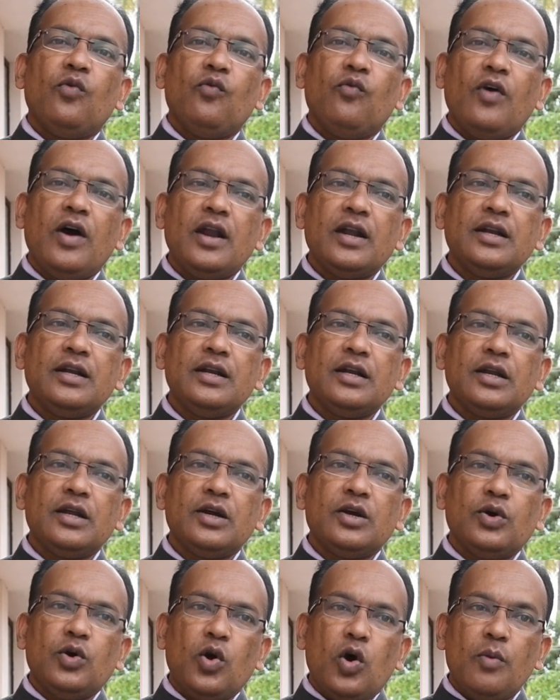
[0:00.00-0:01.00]
one
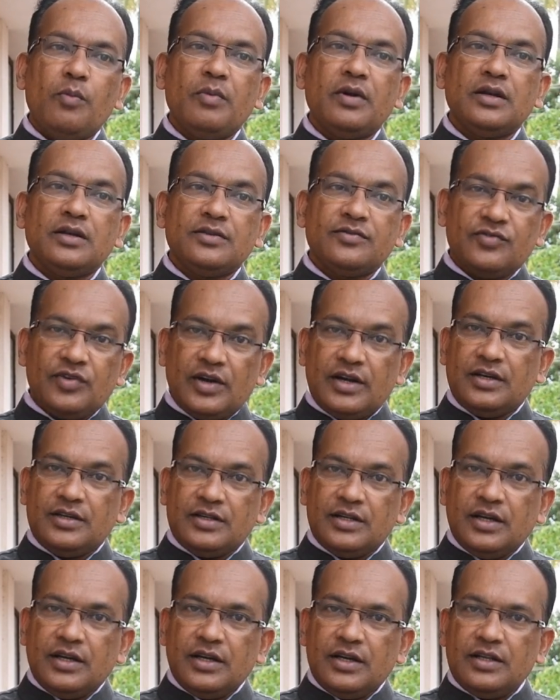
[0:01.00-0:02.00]
common
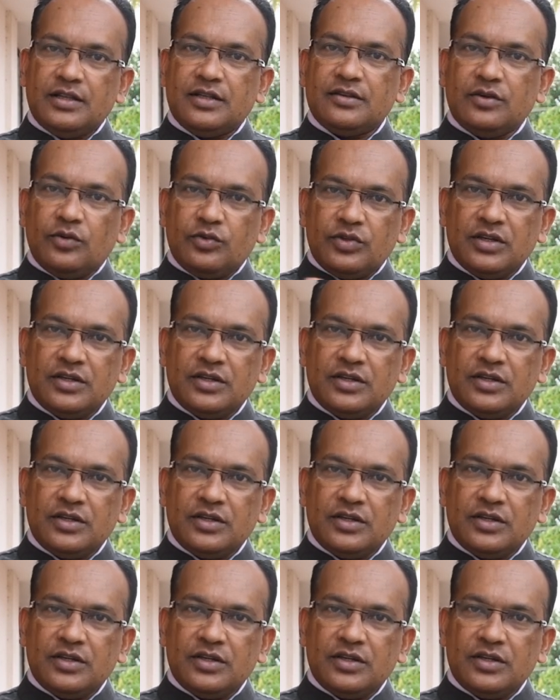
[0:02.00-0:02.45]
thread in the South